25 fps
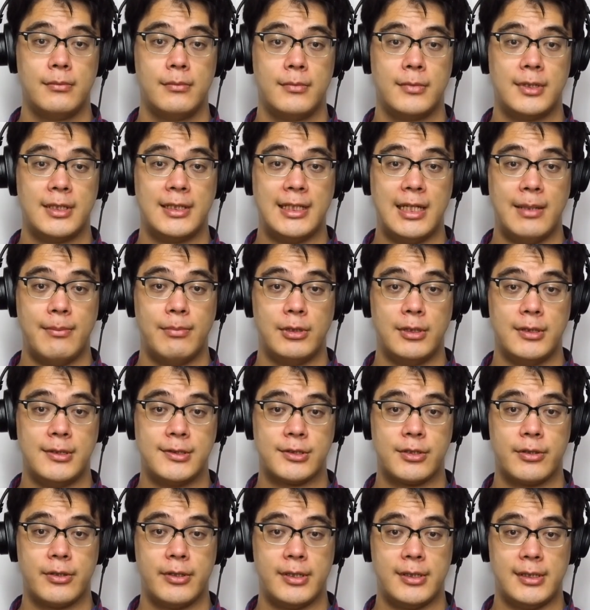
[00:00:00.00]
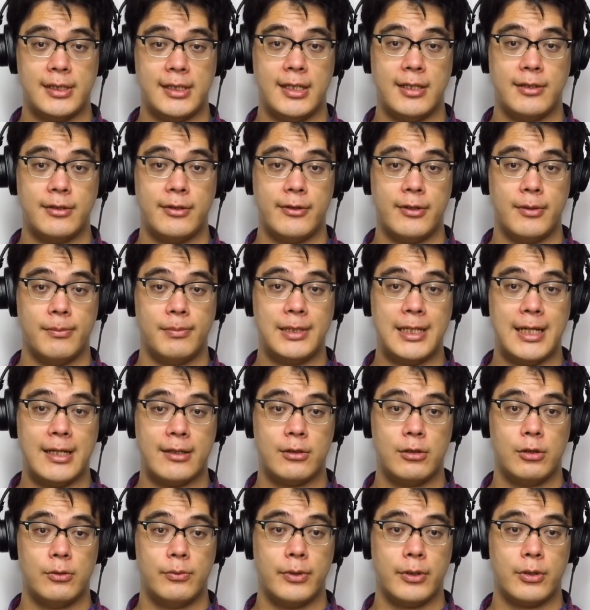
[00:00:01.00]
The label is currently under the Black
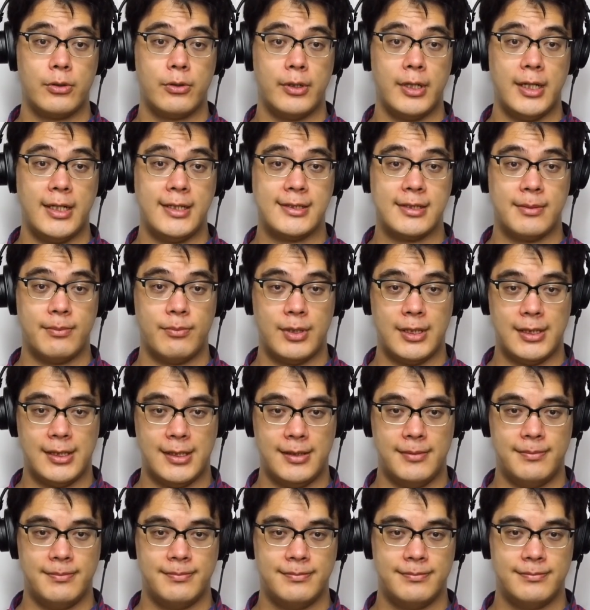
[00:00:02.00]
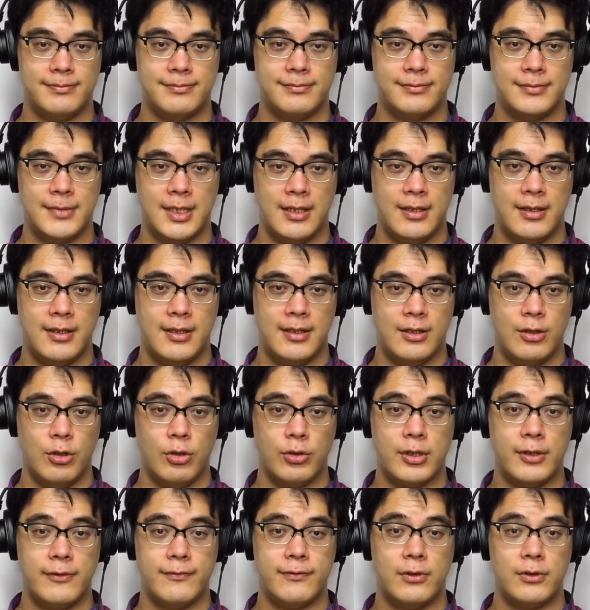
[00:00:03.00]
Hole Recordings umbrella.
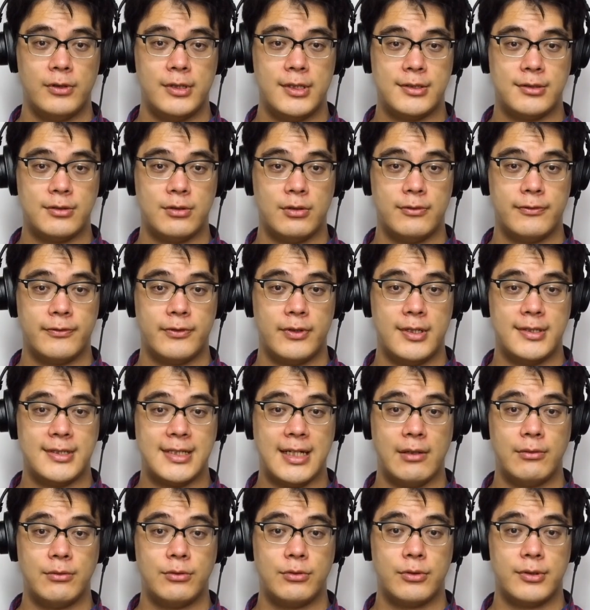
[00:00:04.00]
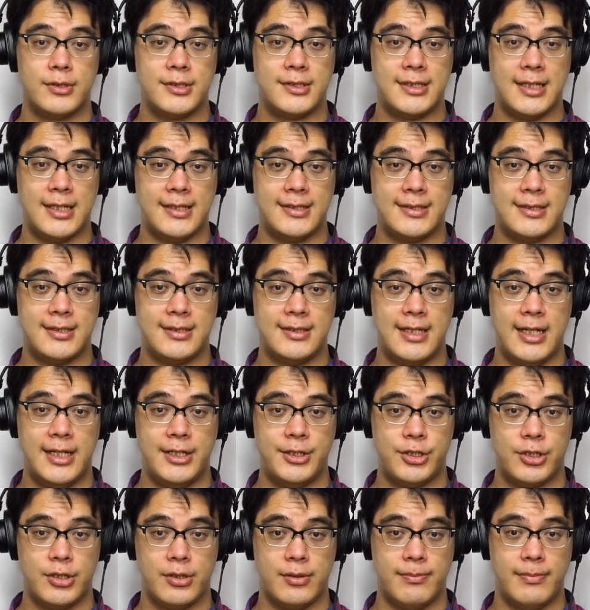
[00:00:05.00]
Oakenfold is known for his outdoor sets and
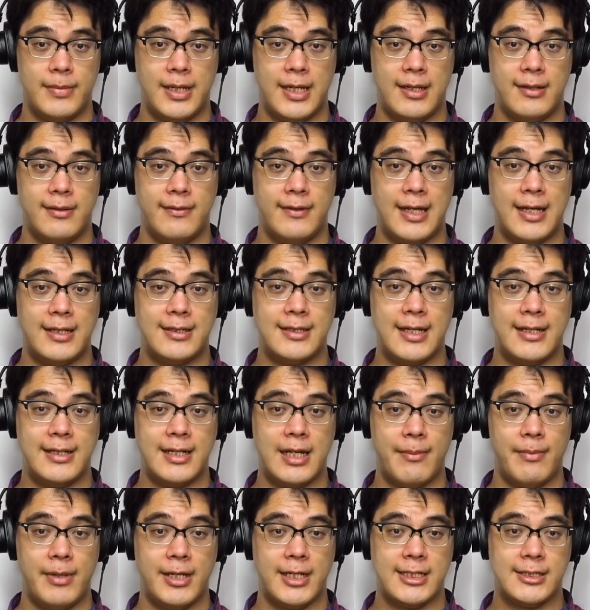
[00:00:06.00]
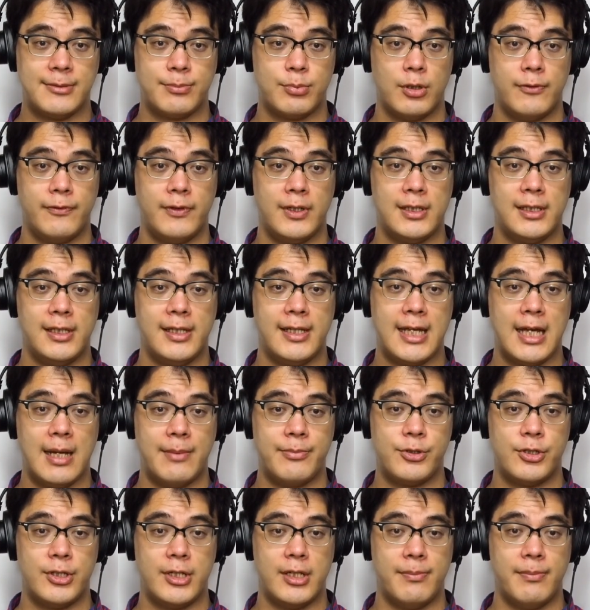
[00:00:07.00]
nature, and that dynamic is perfectly
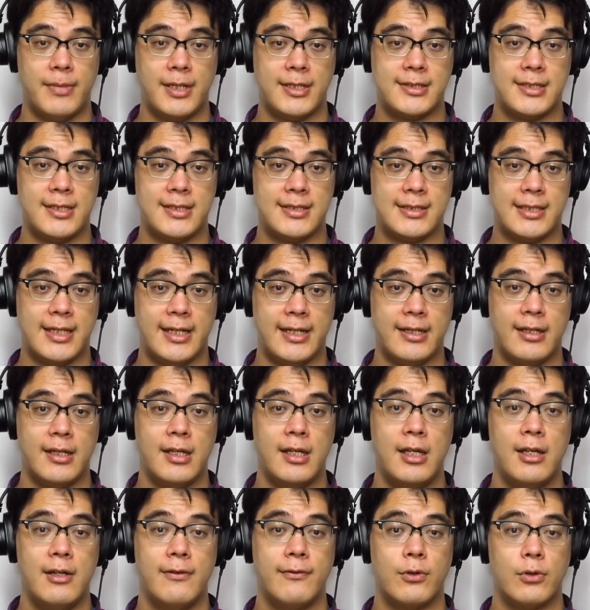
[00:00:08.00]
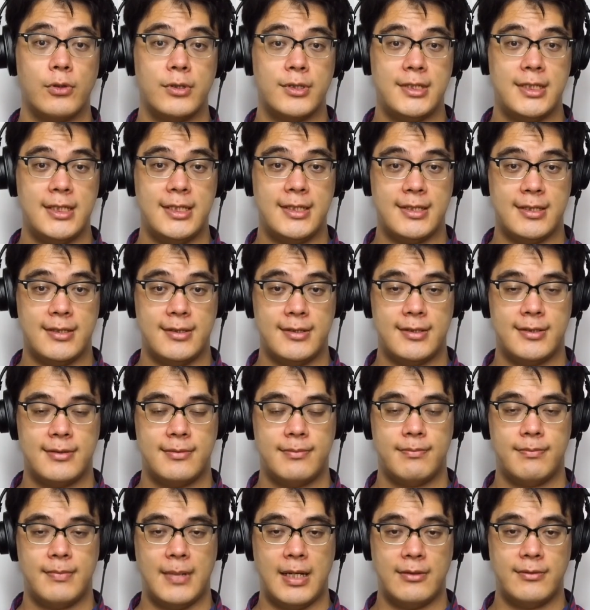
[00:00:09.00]
captured in mixes like Four Seasons,
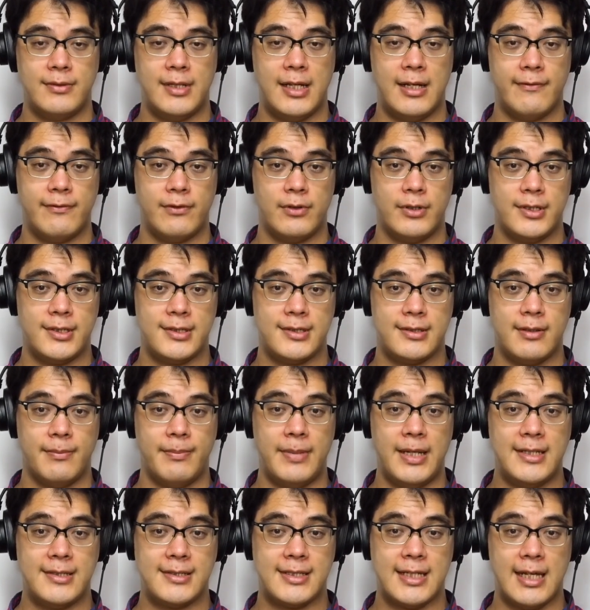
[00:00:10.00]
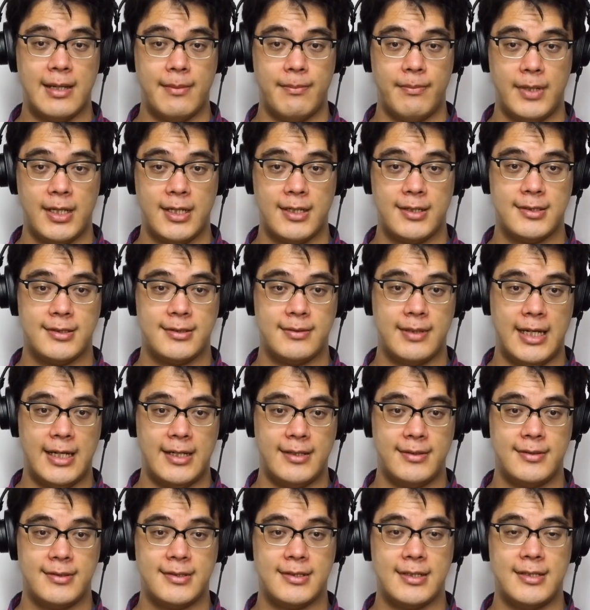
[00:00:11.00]
Mount Everest, the Base Camp Mix,
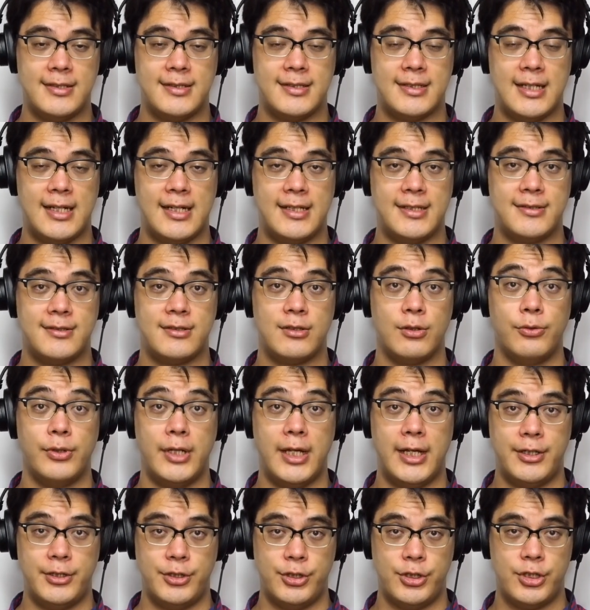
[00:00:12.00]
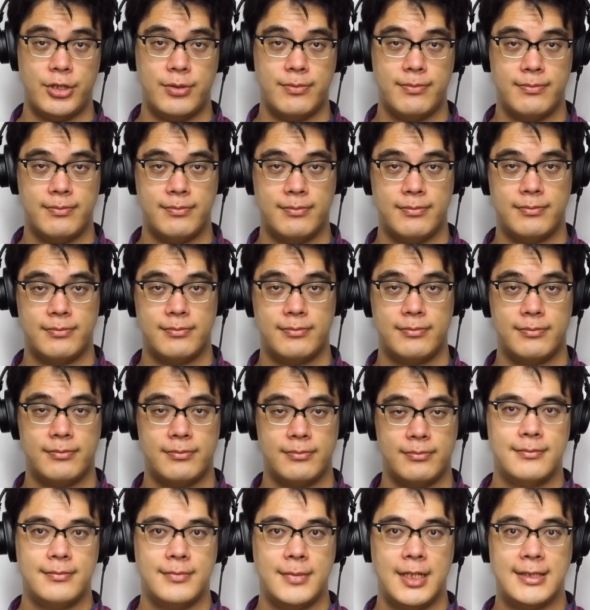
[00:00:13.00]
and Sunset at Stonehenge.
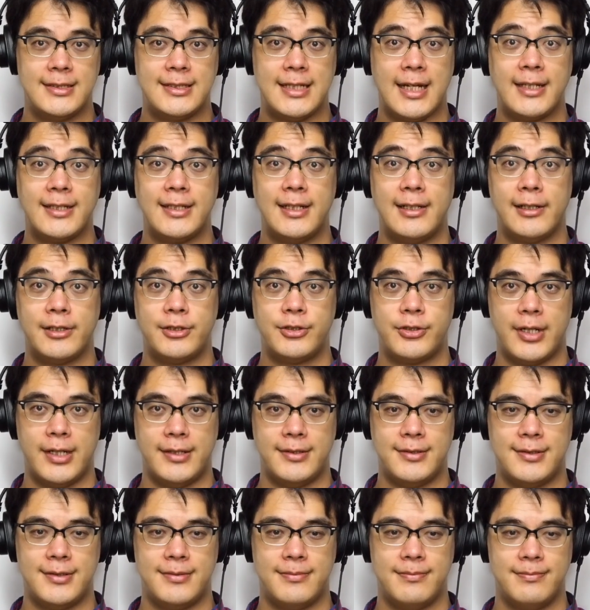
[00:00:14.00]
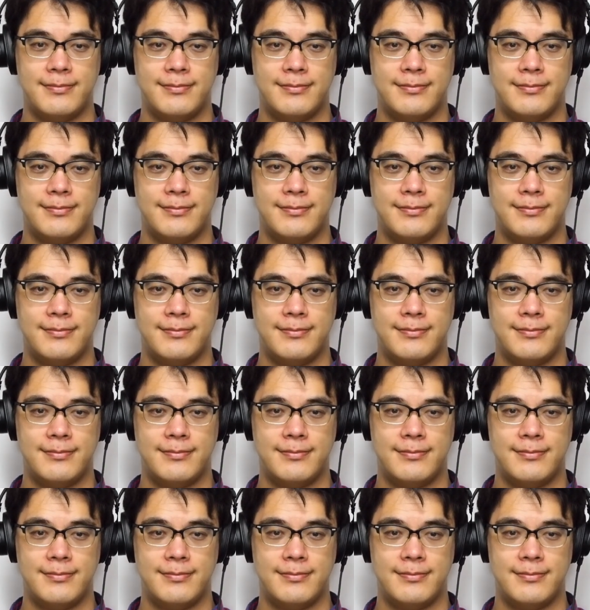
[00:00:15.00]
Psychedelic Trance